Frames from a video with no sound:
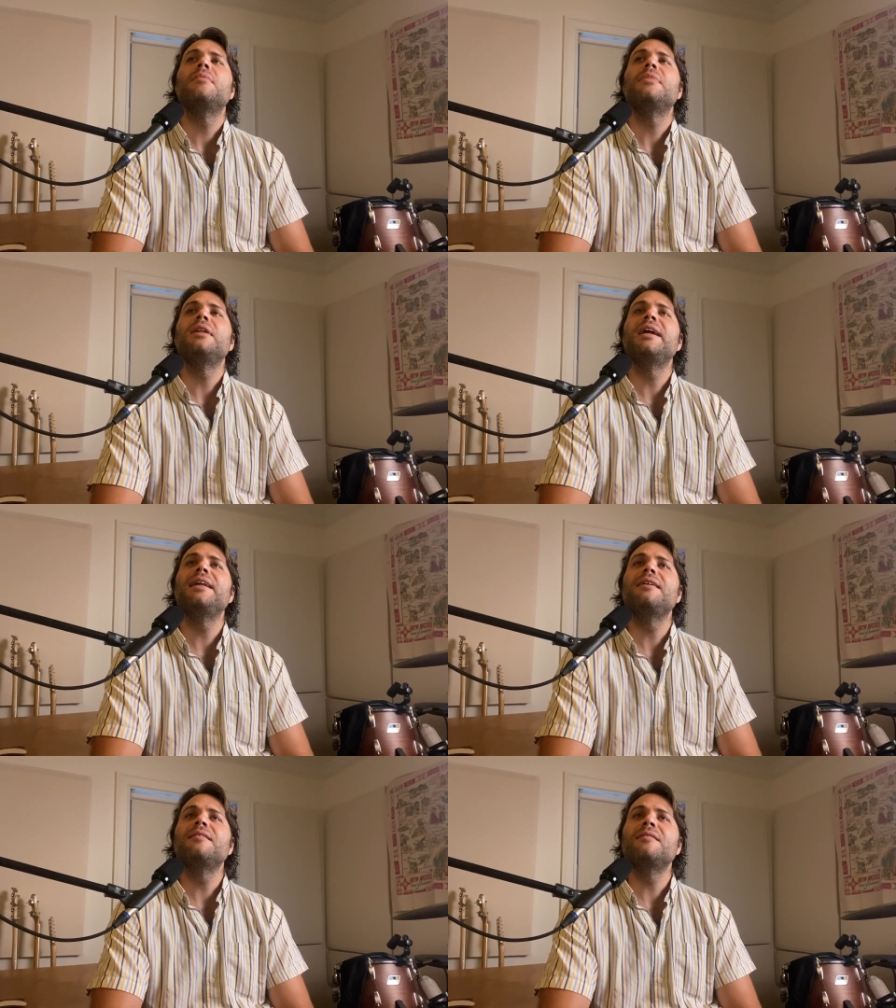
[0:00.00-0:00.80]

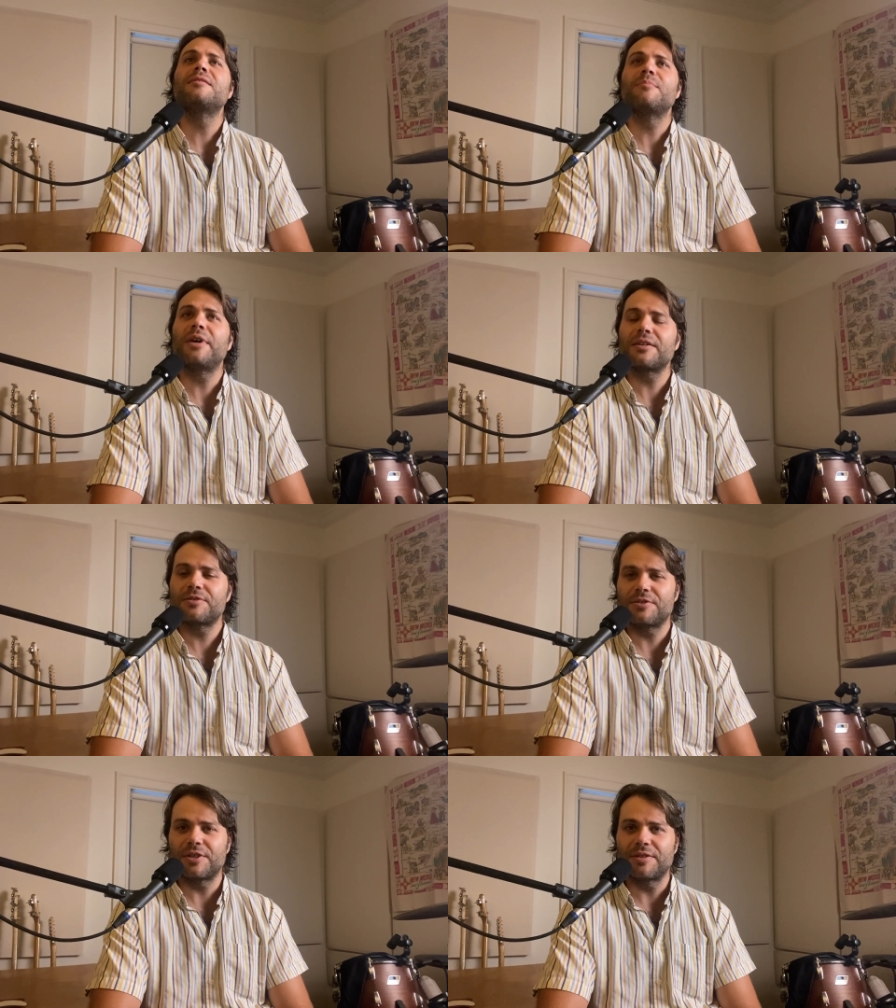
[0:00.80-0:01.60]
needing some
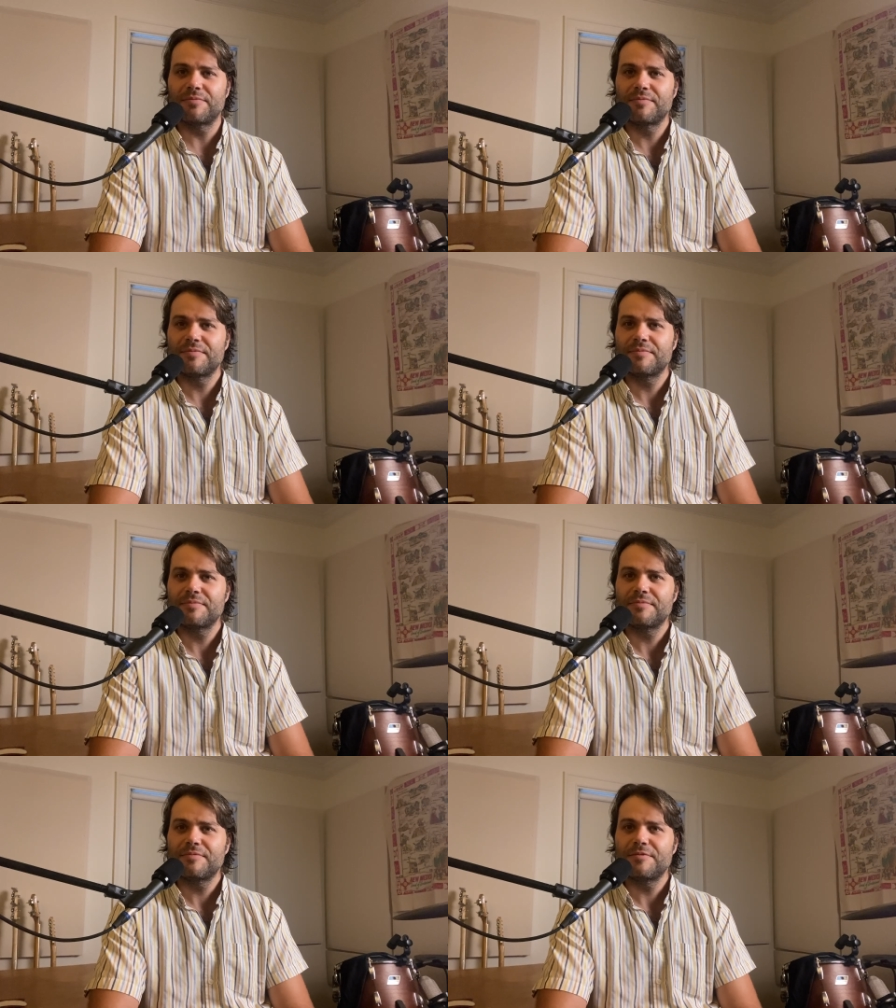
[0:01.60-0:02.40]
extra
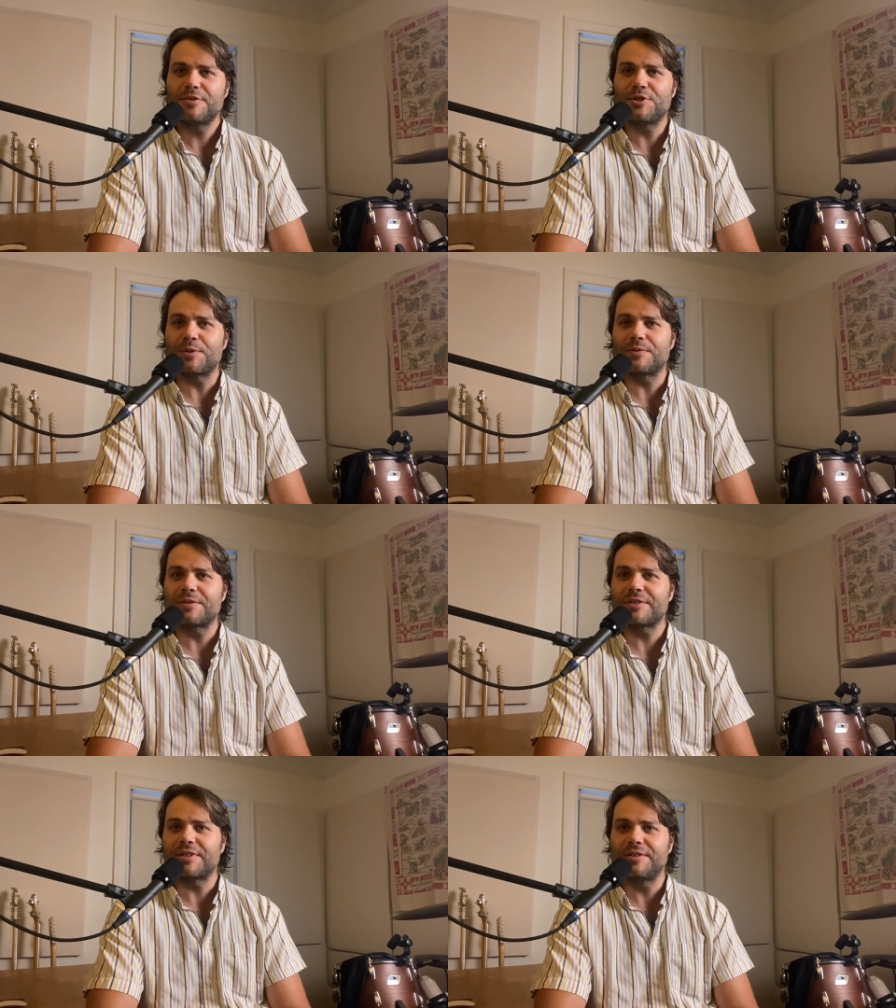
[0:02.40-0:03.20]

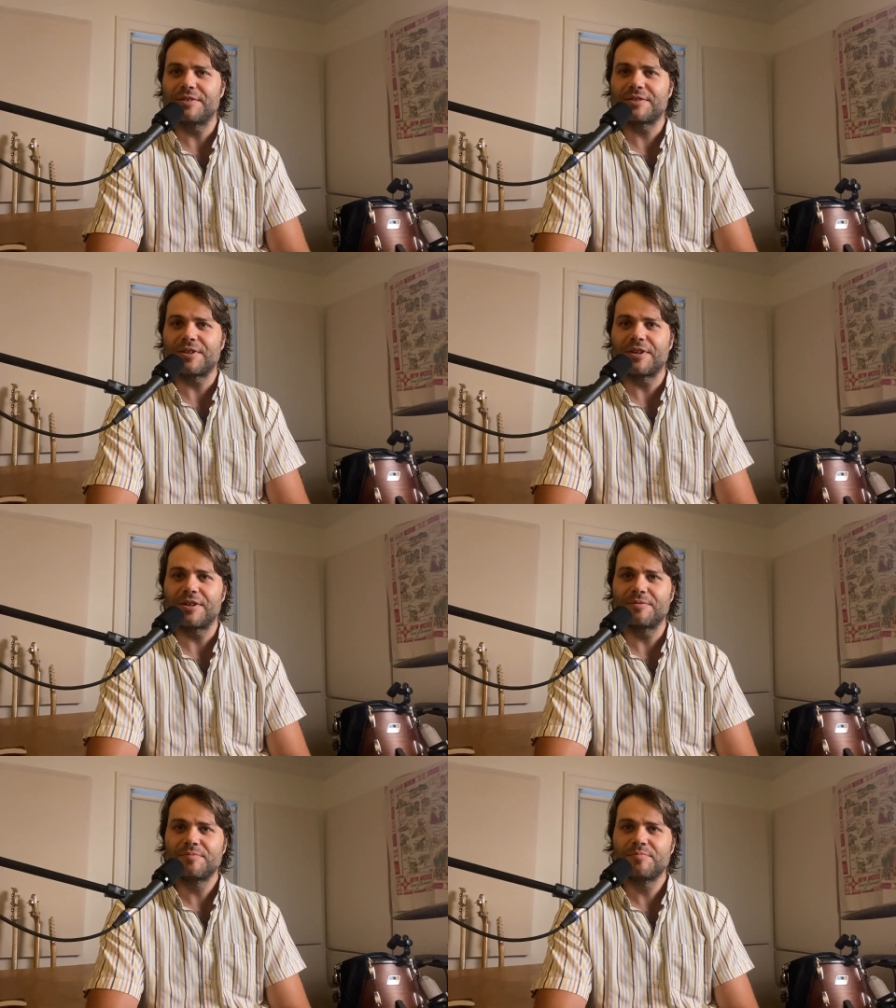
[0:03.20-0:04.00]
juice in your
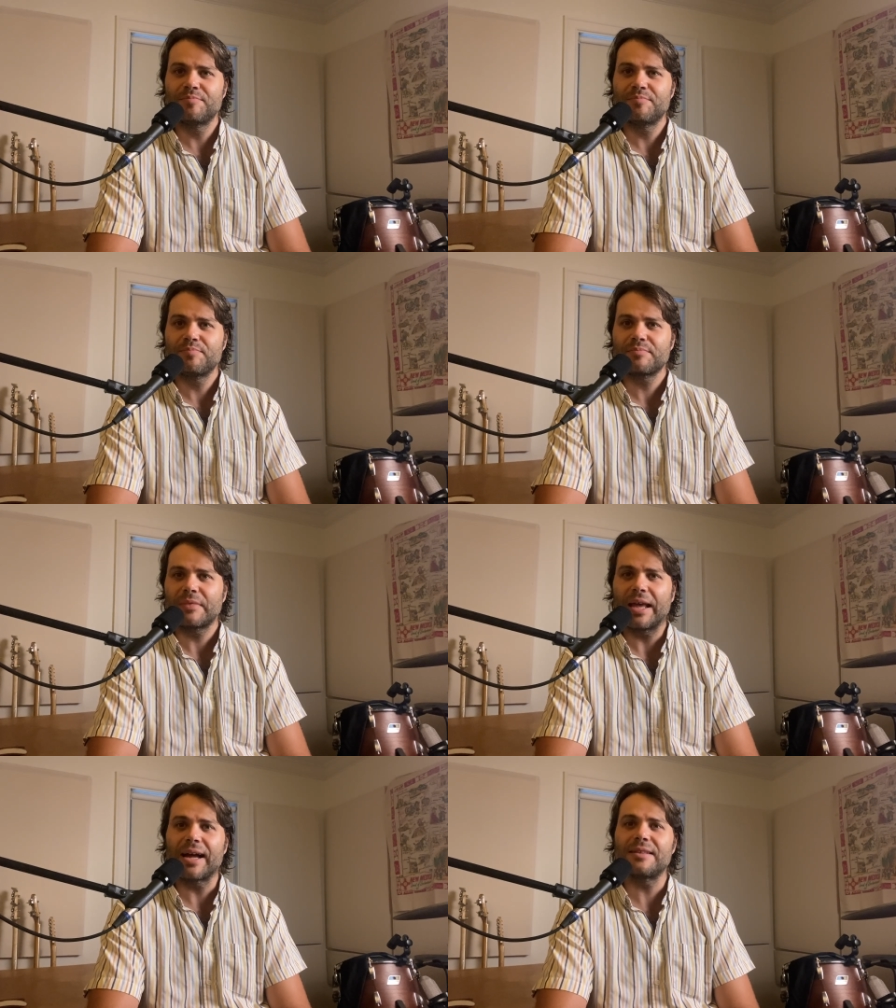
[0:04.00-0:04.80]
song.
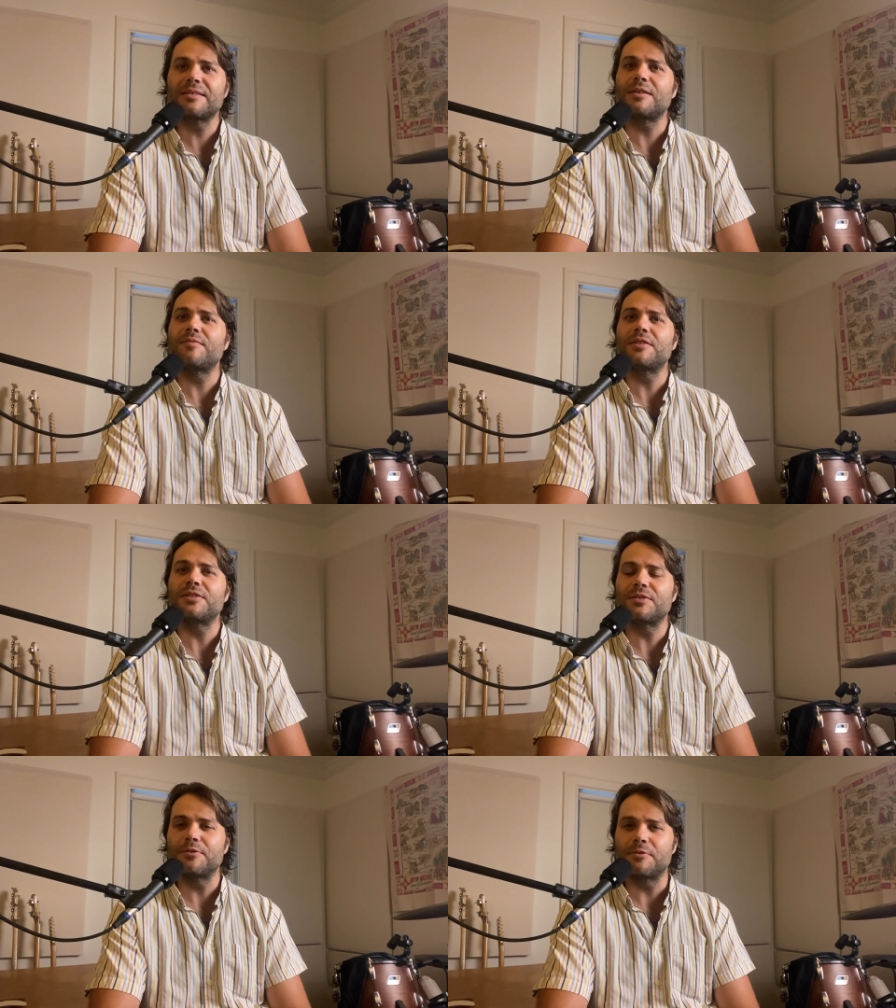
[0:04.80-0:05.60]
Add stuff in
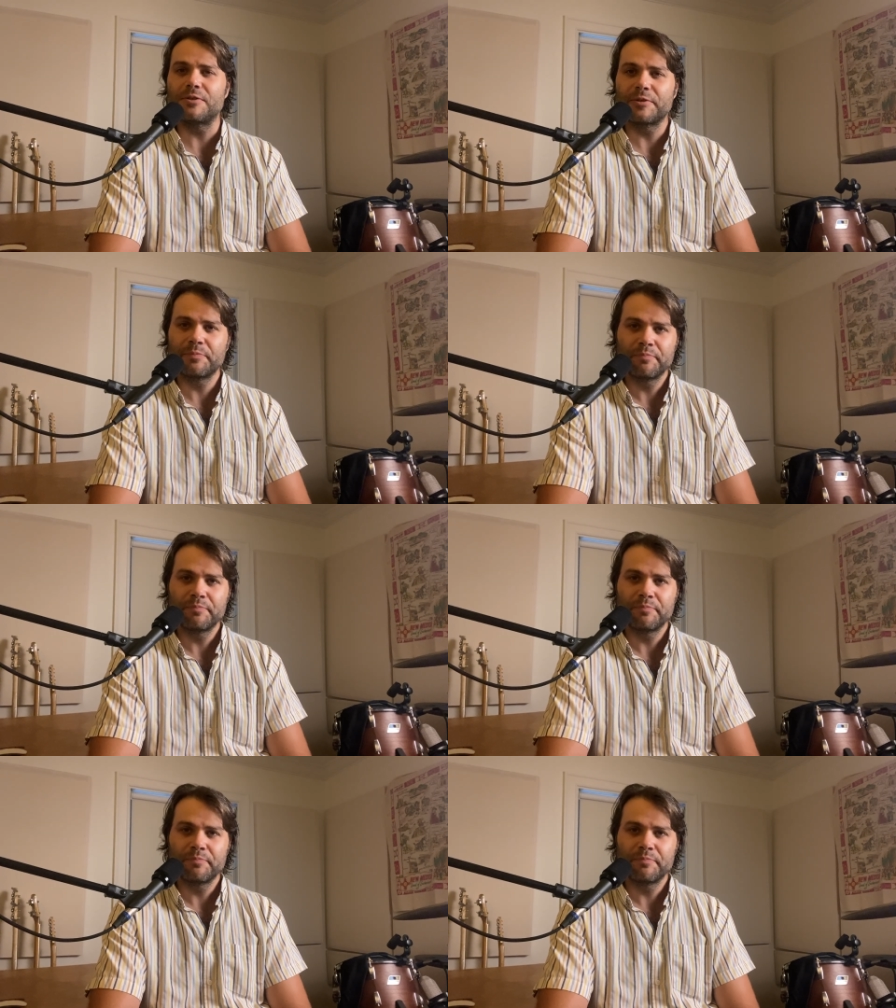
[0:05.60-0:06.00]
twos.